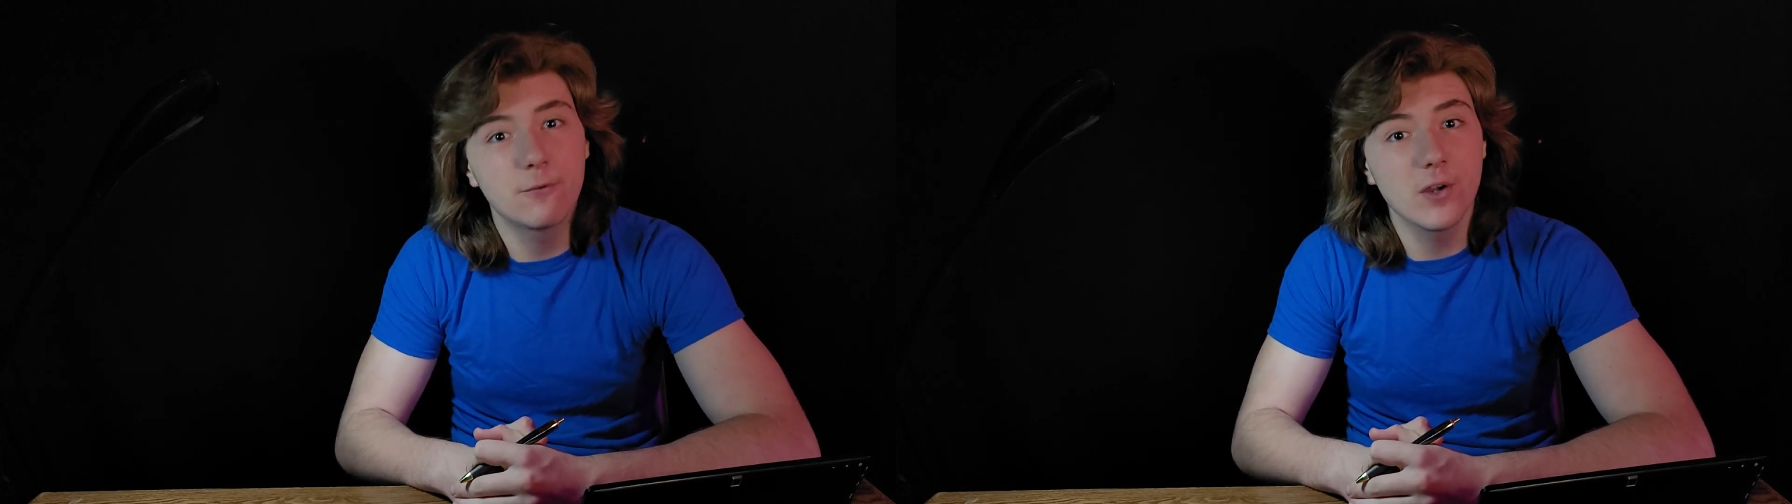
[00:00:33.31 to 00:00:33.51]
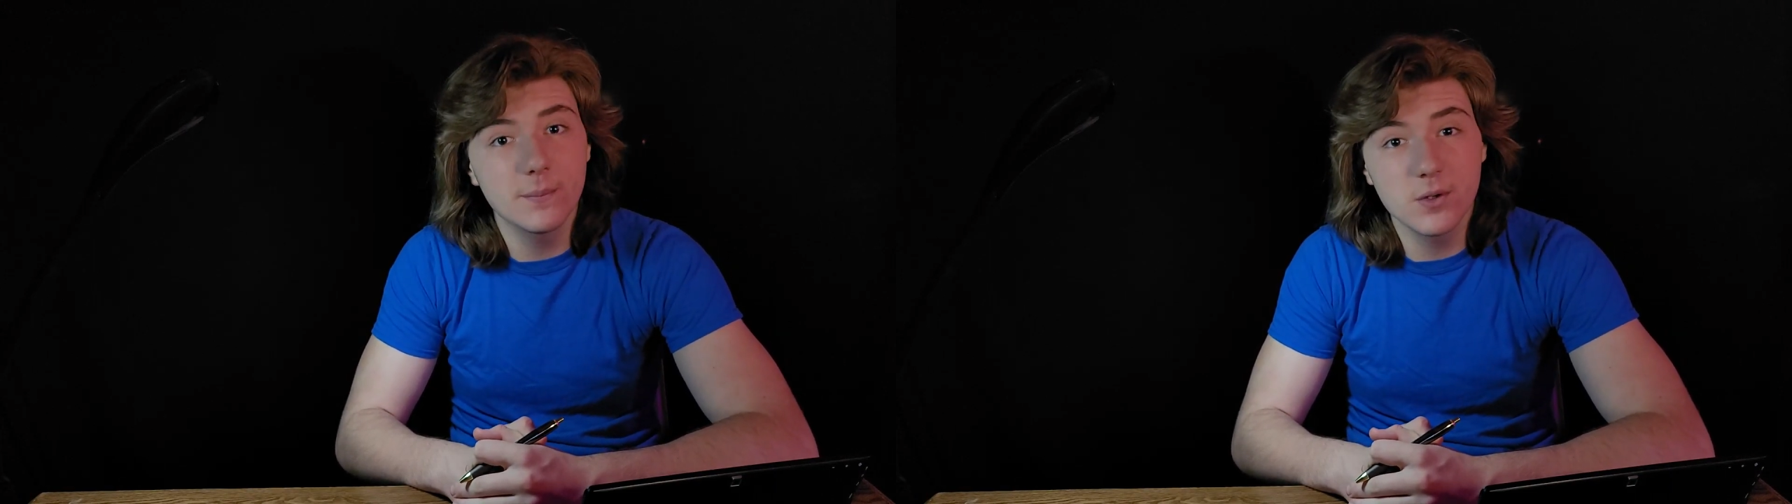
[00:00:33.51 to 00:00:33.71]

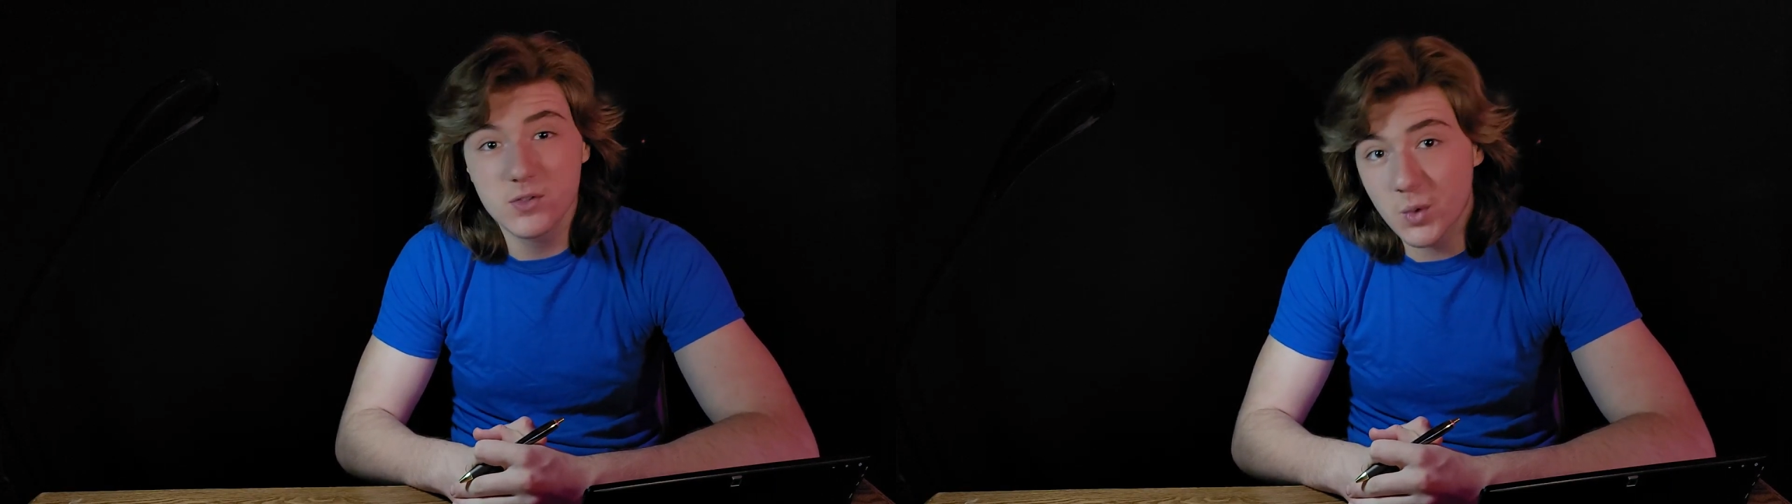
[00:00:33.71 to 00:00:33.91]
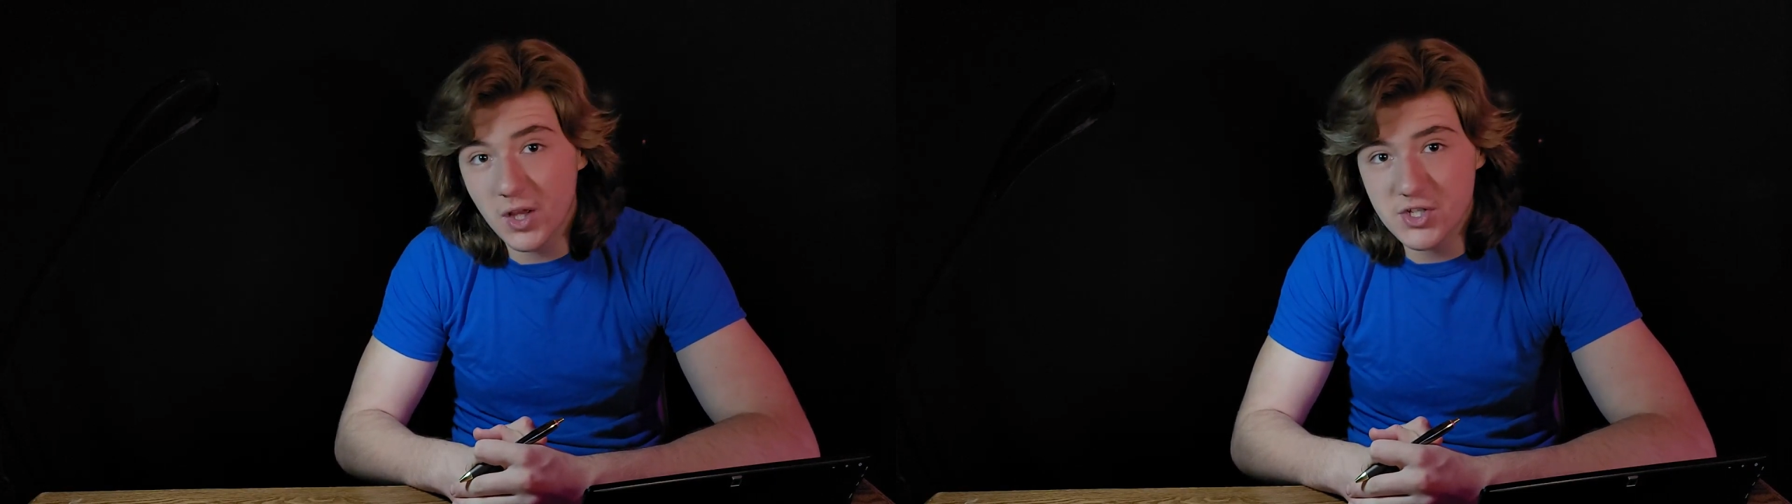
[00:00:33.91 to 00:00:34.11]

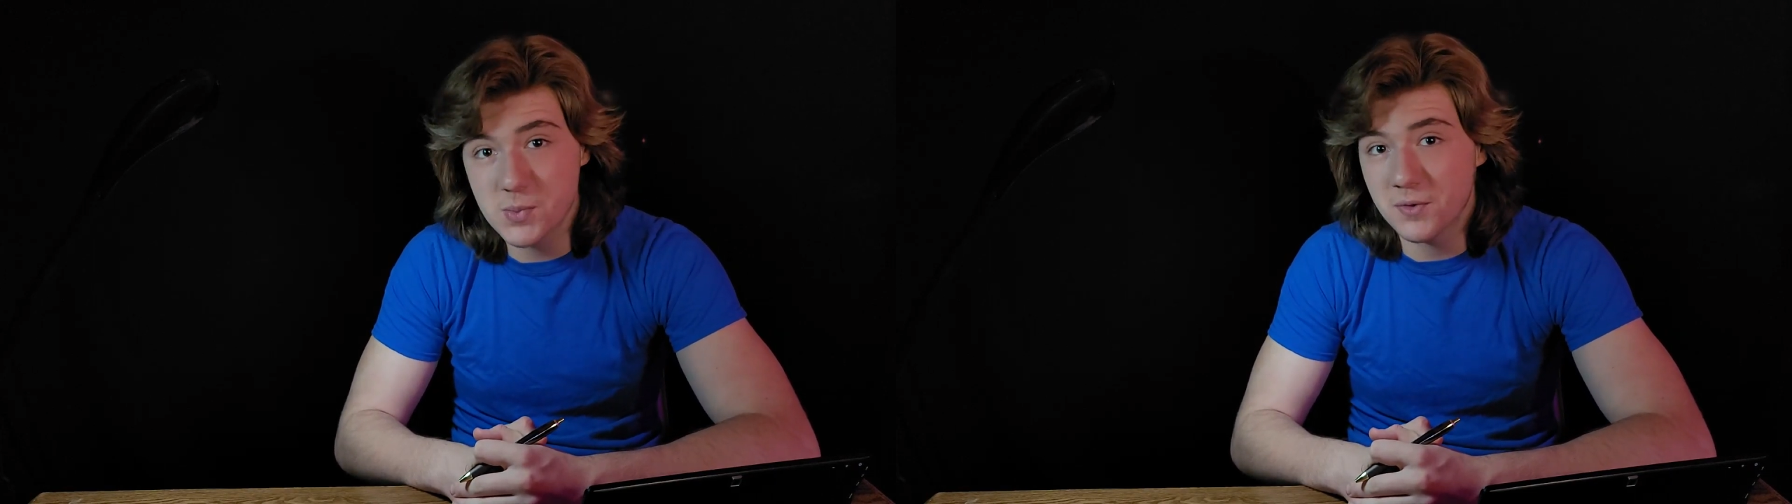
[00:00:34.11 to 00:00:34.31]
Cryptozoology